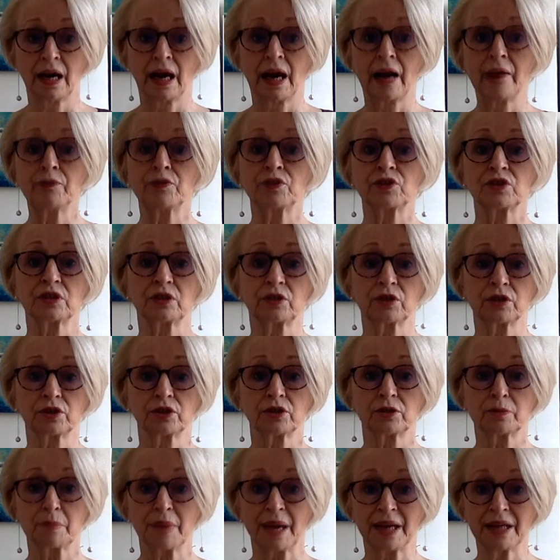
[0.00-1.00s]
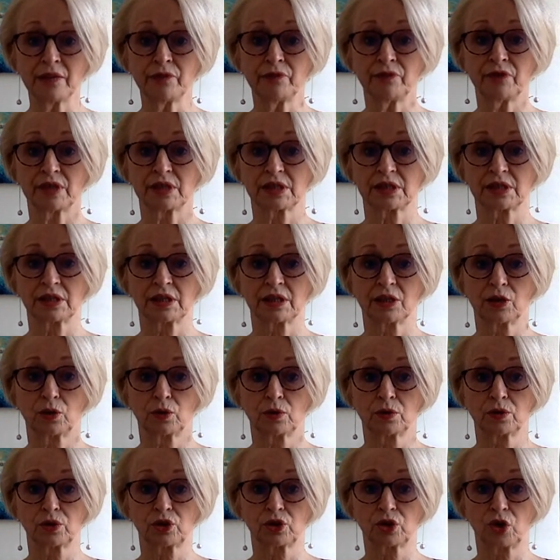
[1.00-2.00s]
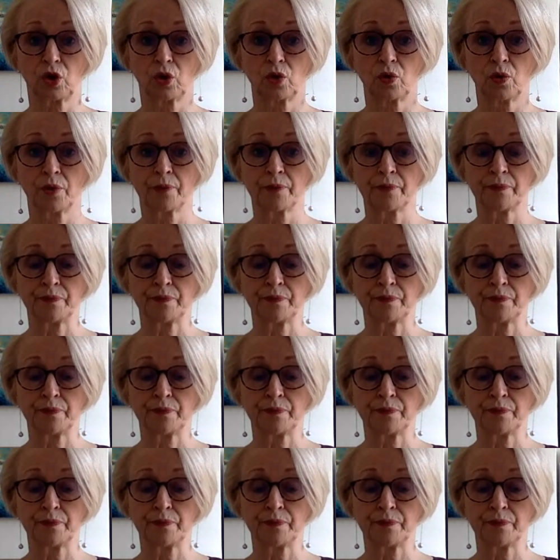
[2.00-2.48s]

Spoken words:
I've started manifesting also.